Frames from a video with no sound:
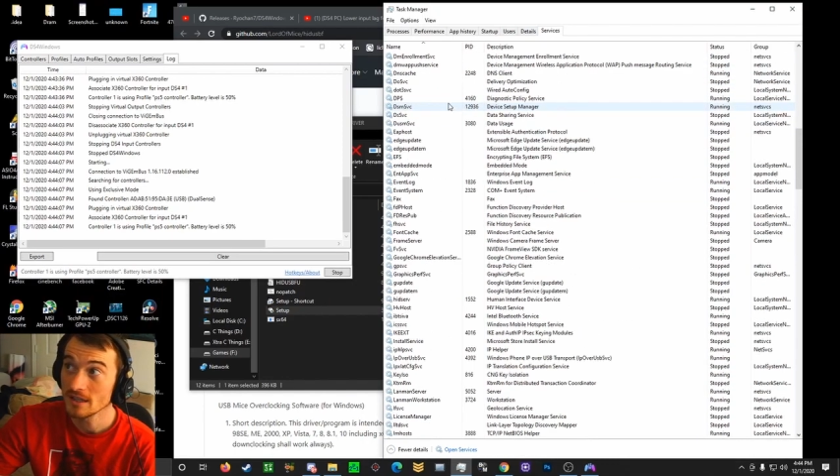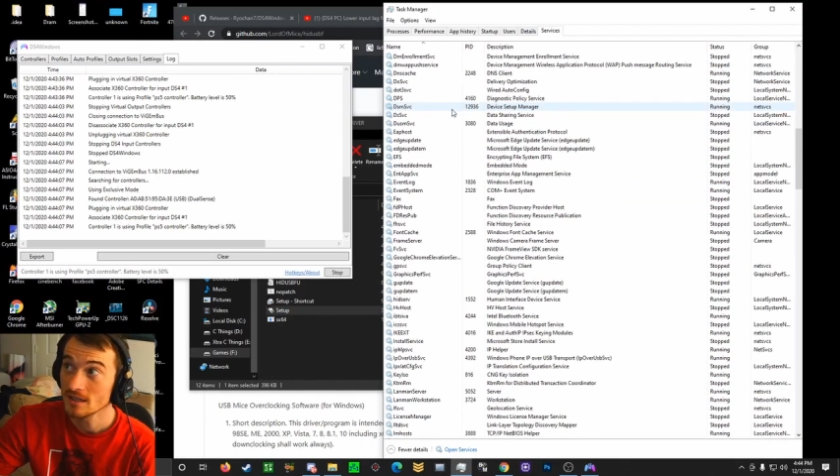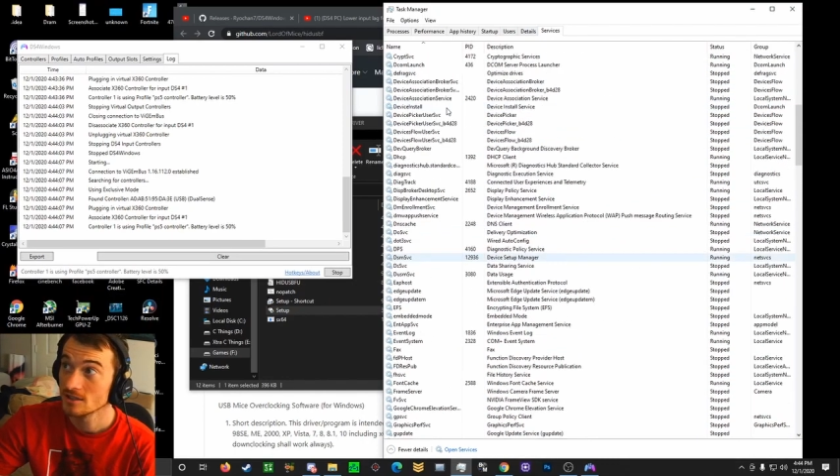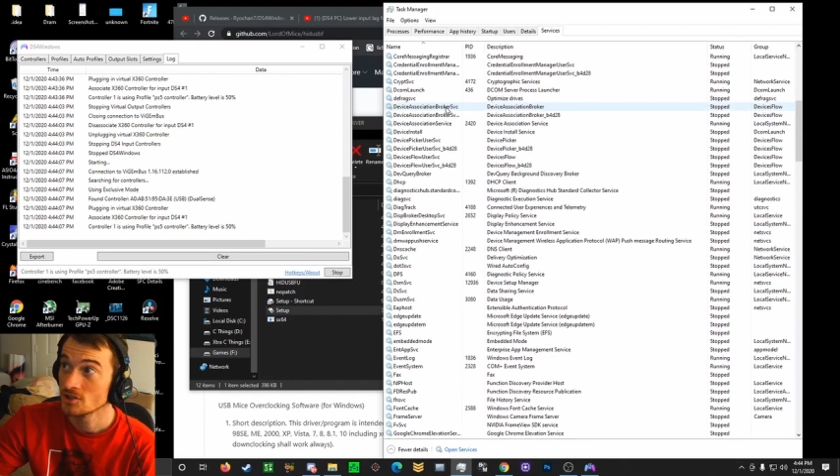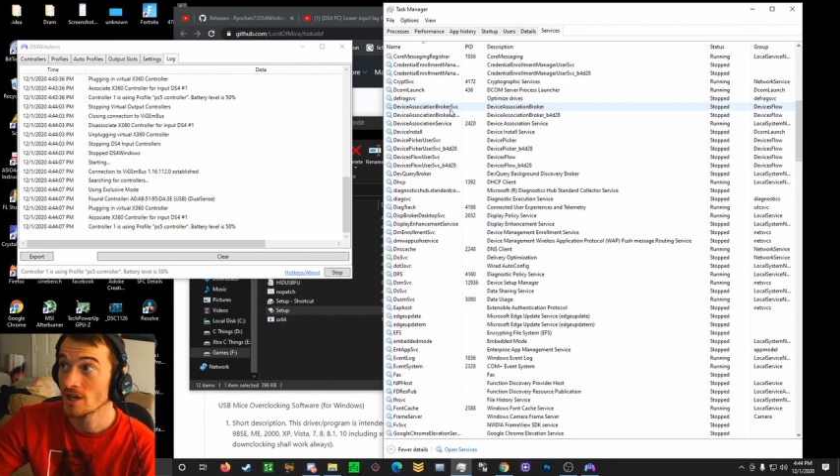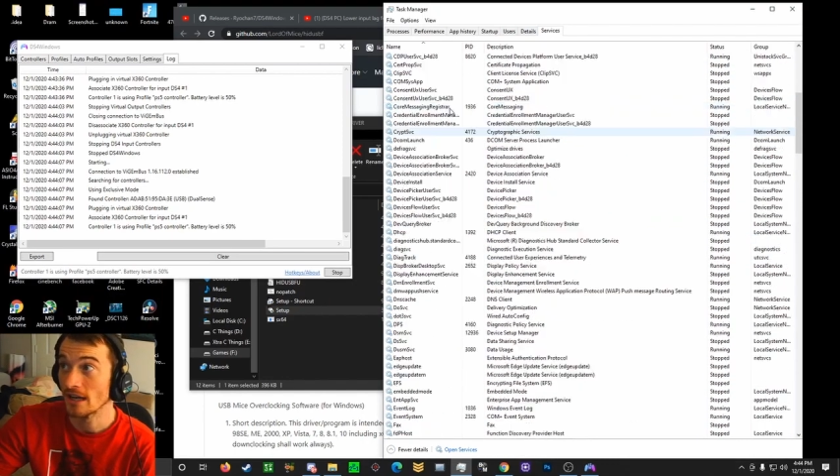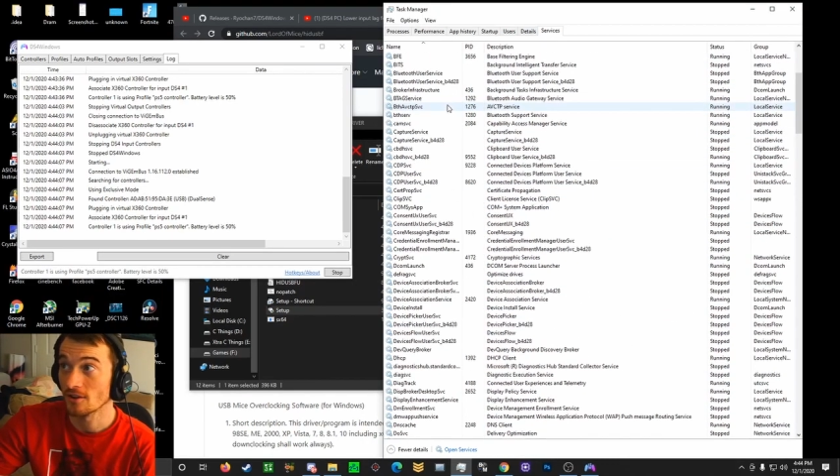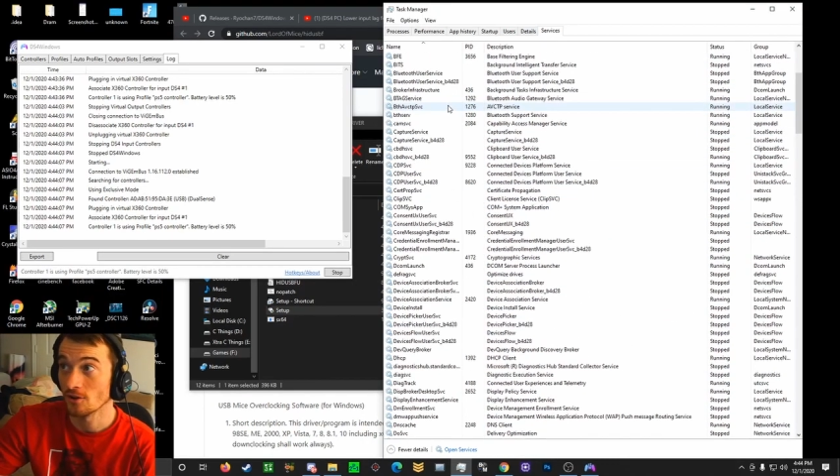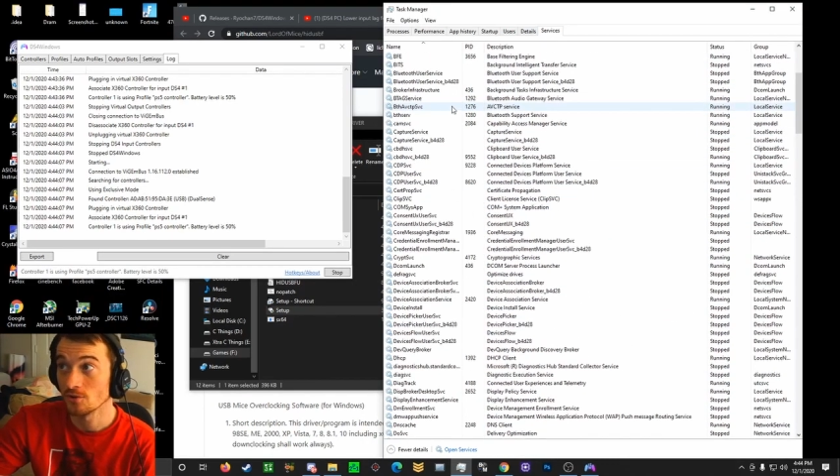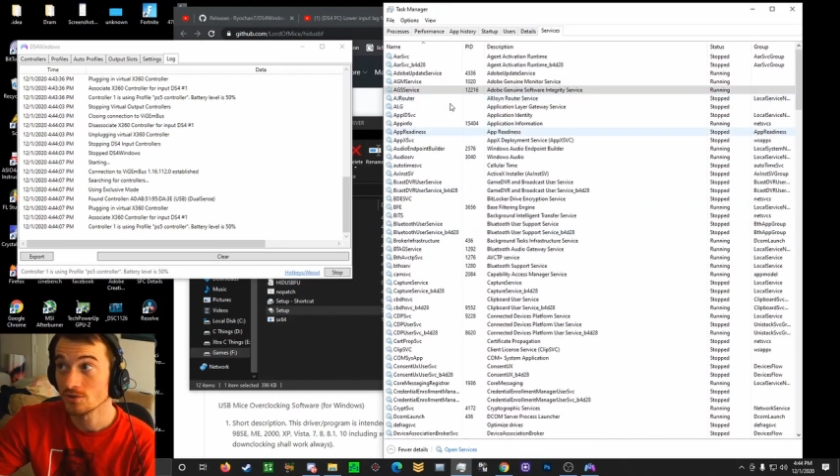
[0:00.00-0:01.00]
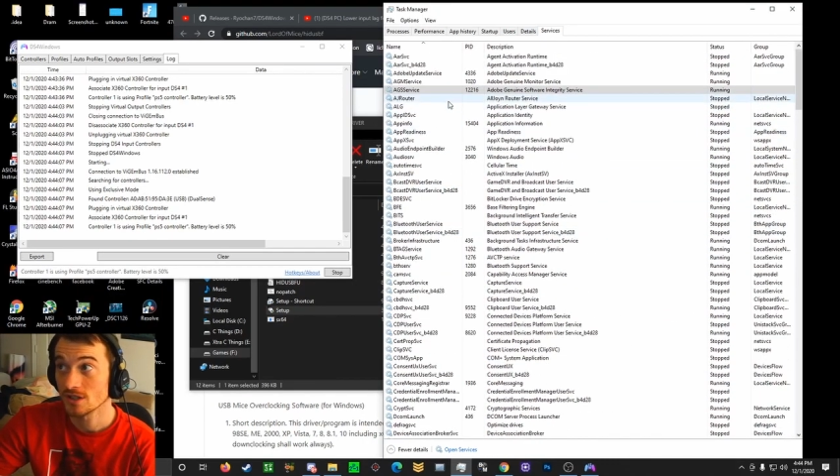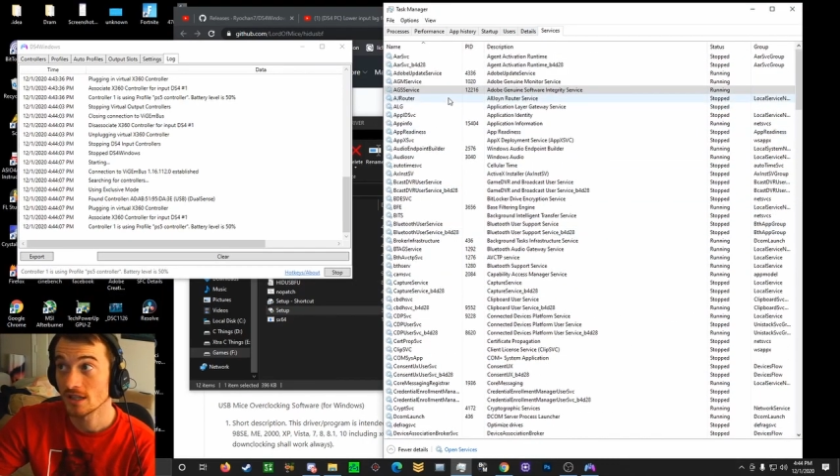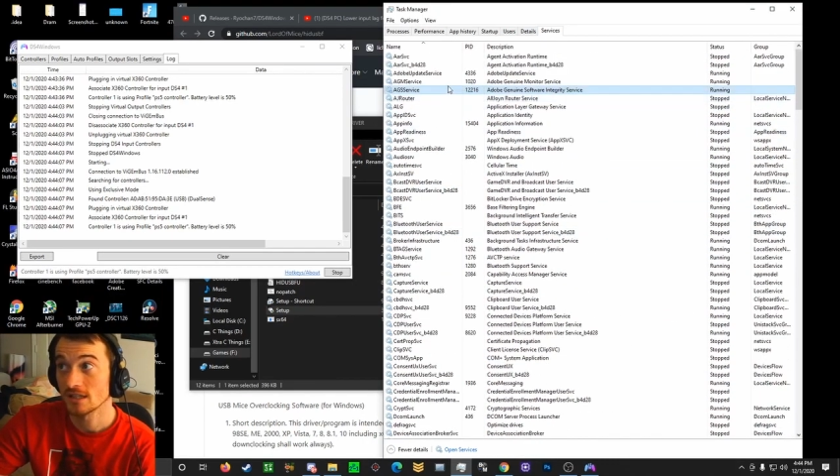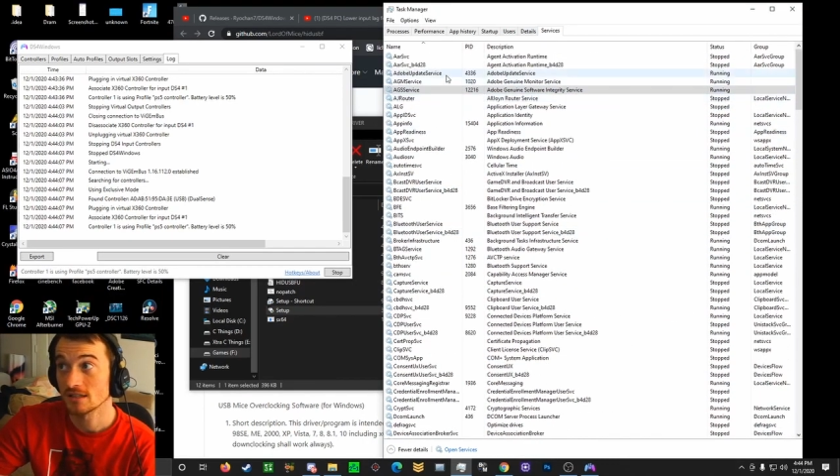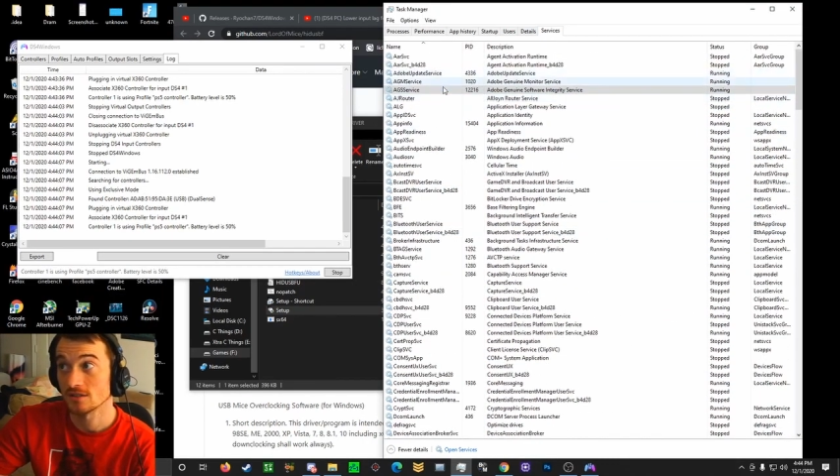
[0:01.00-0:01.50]
check those
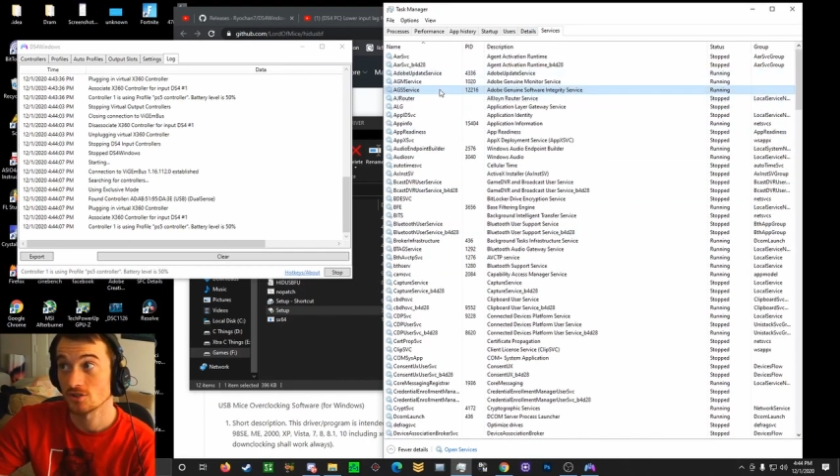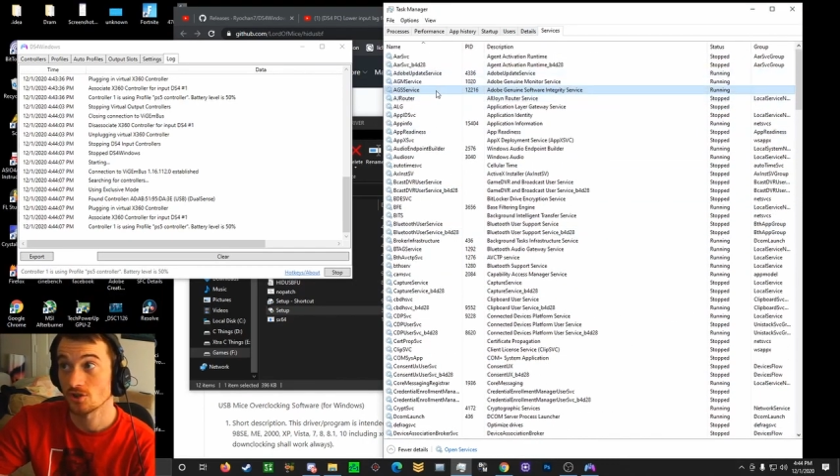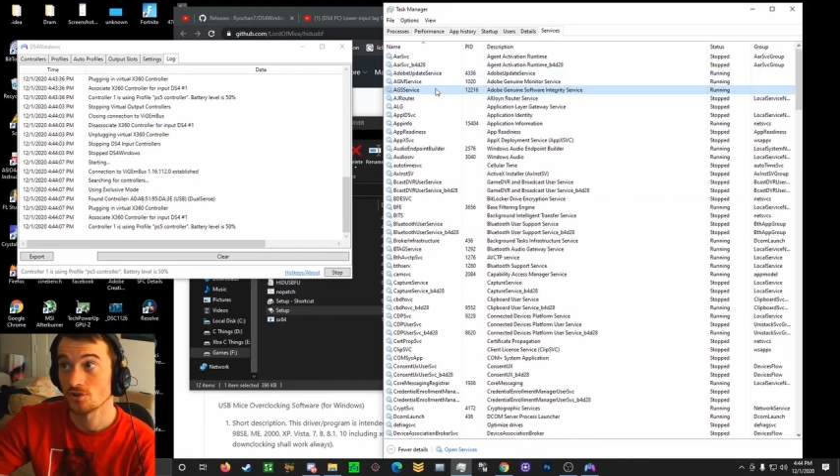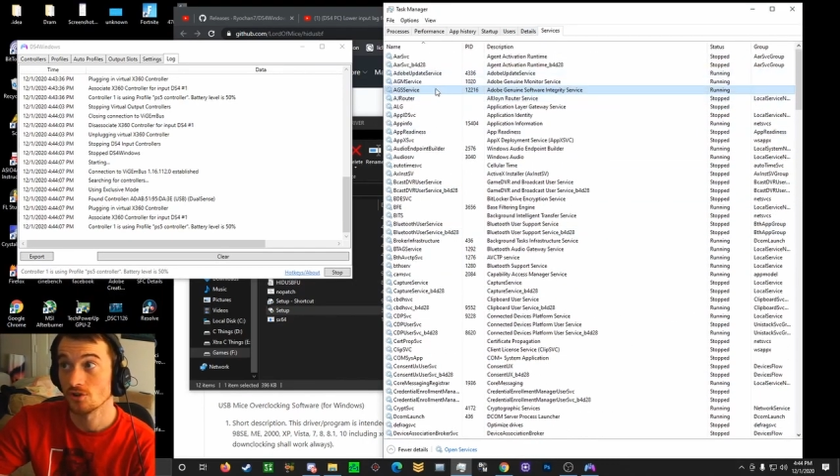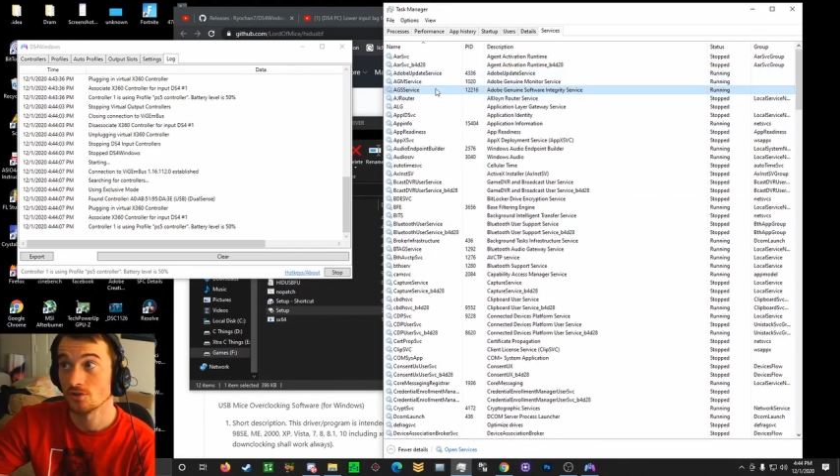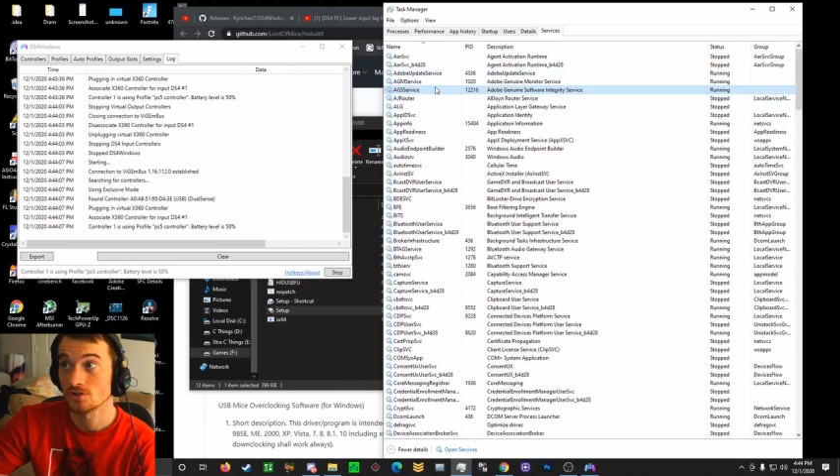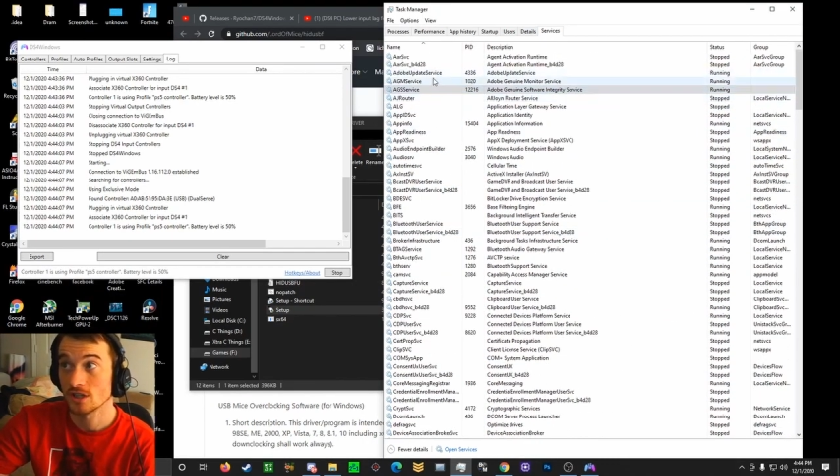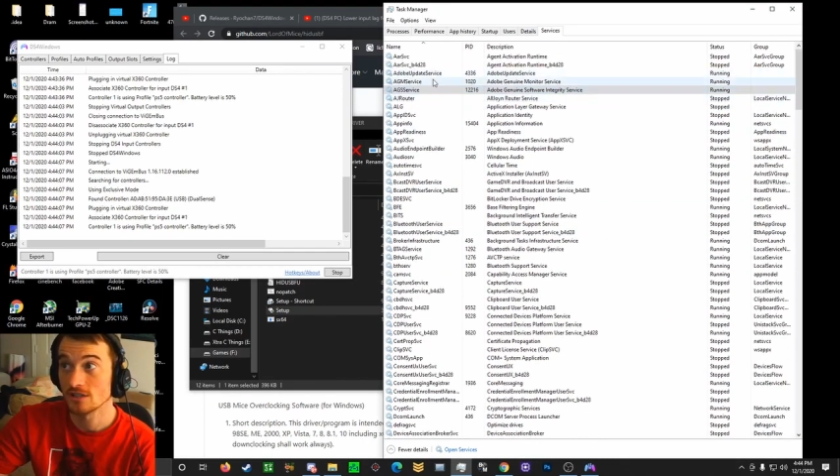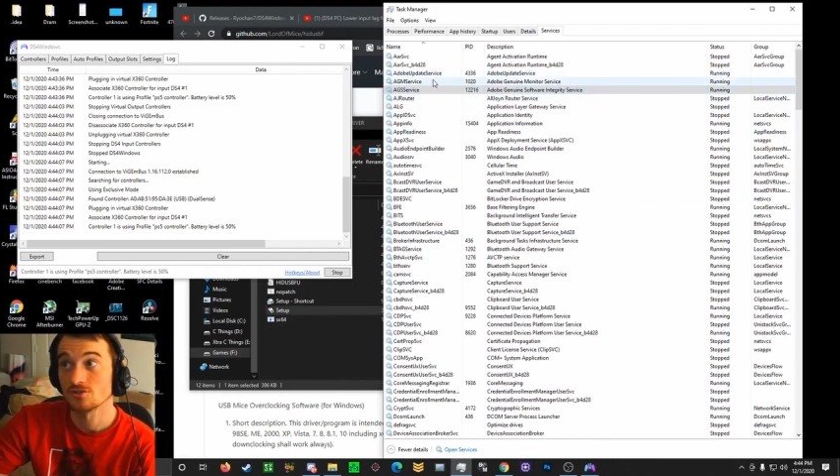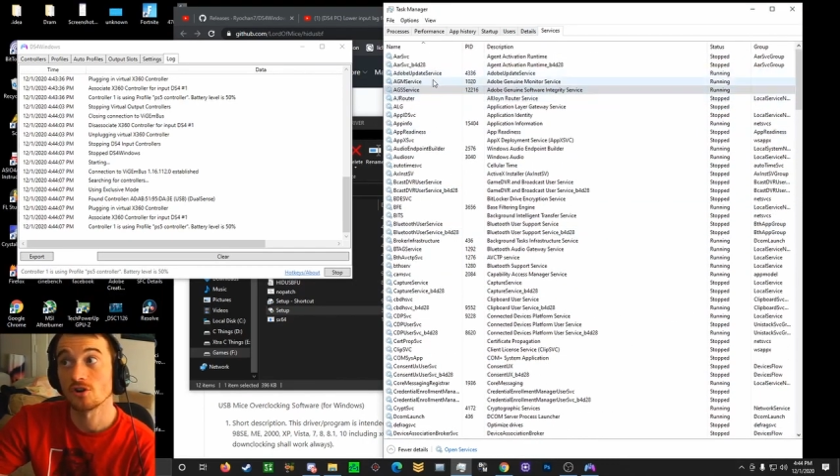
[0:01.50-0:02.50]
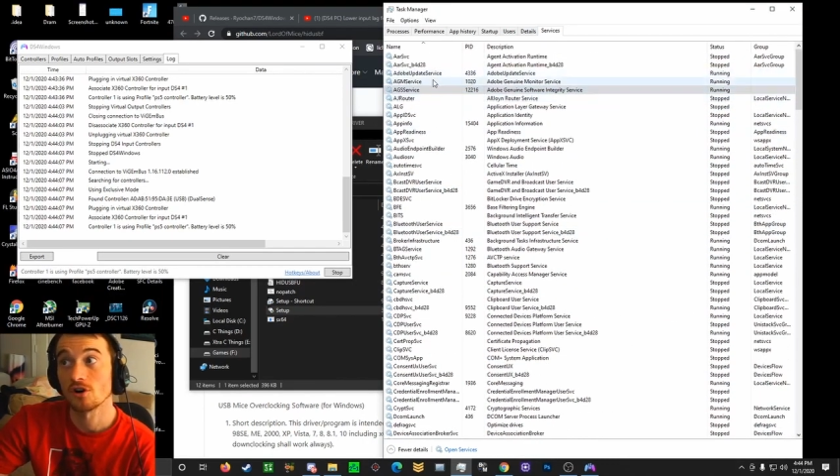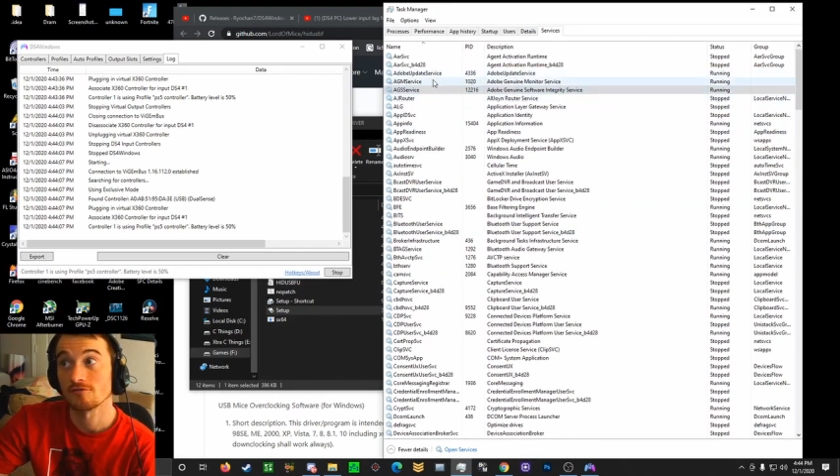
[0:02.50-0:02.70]
things, turn those things off.